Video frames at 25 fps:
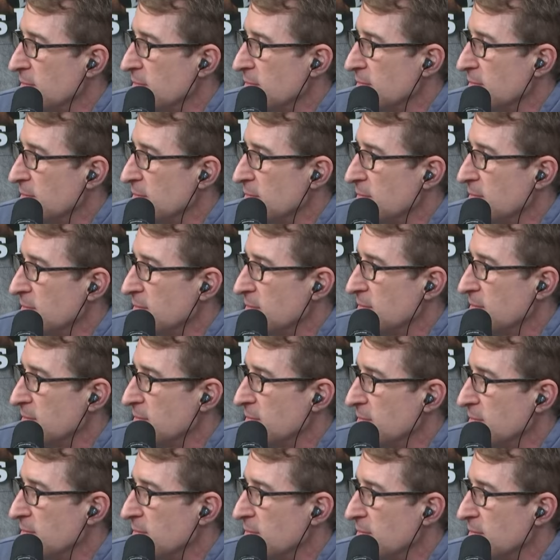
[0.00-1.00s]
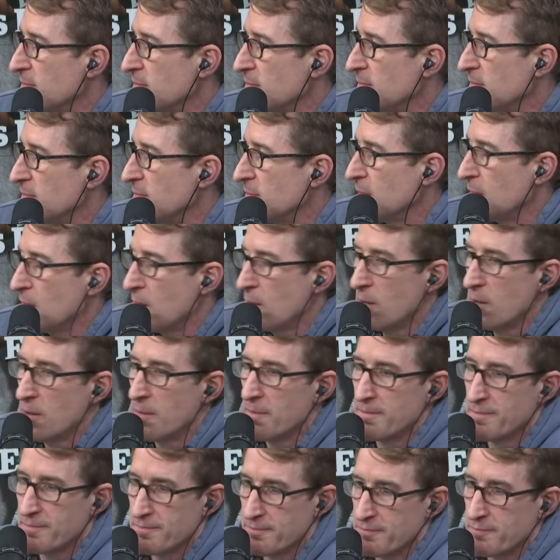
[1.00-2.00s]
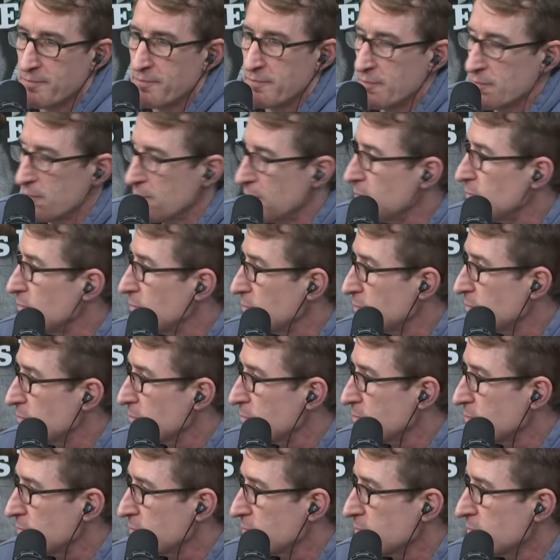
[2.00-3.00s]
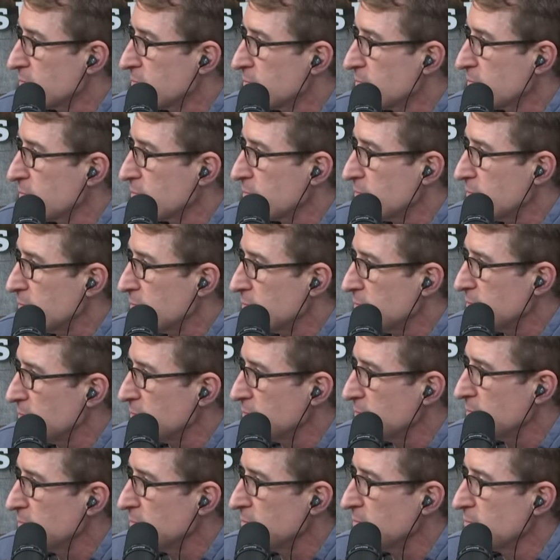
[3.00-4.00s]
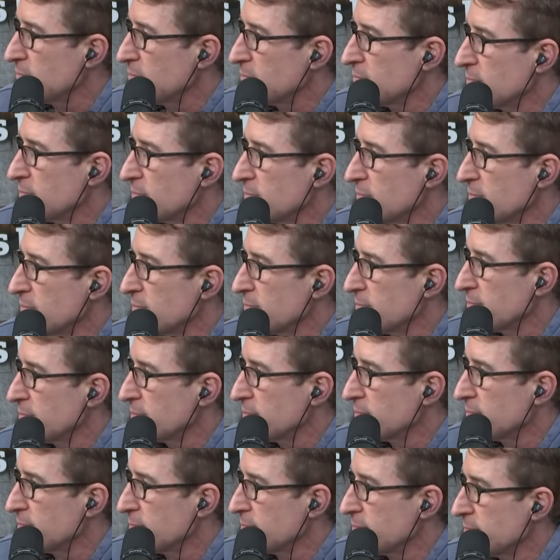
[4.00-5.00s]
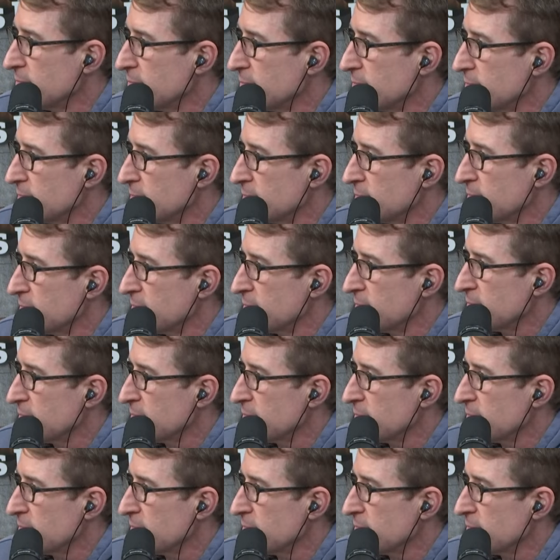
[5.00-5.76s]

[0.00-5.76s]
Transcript: (not speaking)